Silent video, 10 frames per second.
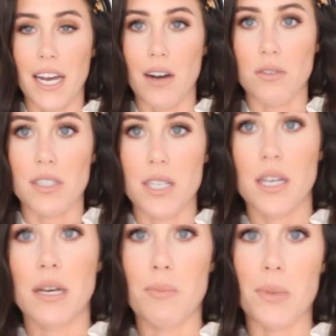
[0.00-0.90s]
out,
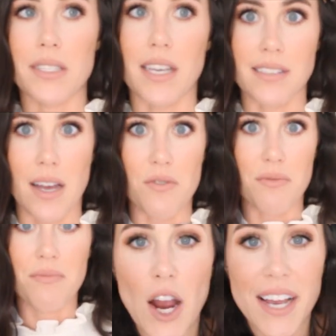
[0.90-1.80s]
but size down.
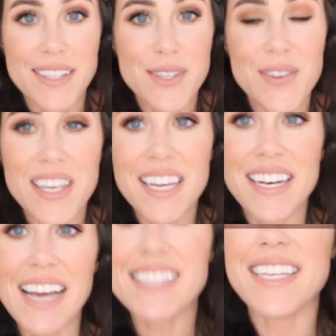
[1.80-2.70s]
All right, so the
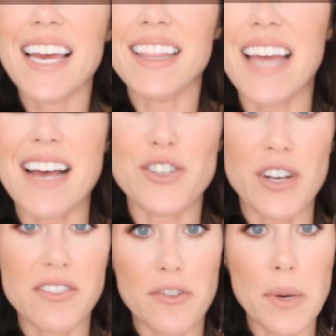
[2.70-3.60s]
next and last
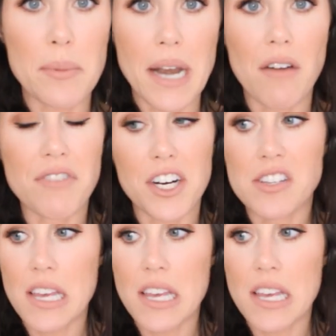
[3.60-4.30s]
dress from Urban Outfitters,